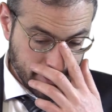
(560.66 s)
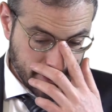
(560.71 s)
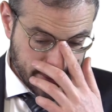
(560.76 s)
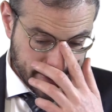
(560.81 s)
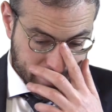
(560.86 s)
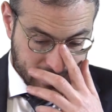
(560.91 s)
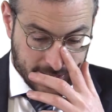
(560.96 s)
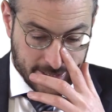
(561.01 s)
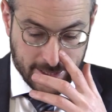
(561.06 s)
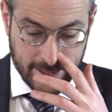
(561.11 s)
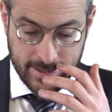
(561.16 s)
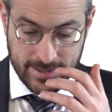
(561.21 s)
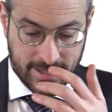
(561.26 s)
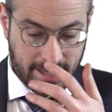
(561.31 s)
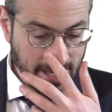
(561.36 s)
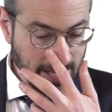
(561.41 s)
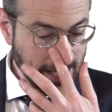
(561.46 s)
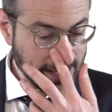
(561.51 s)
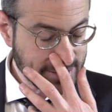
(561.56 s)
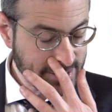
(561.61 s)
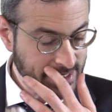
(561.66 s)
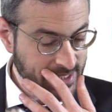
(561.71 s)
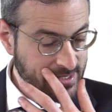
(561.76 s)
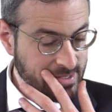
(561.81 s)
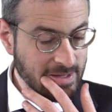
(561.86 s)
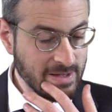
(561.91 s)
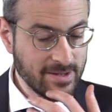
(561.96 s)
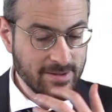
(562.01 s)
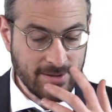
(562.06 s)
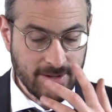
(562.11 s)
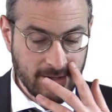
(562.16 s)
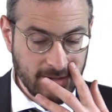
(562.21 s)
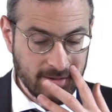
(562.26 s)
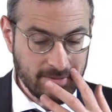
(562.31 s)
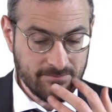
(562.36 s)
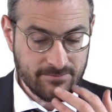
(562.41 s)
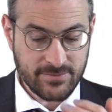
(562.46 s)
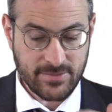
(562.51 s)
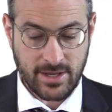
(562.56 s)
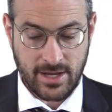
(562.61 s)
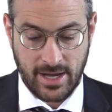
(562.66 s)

city that has in it um,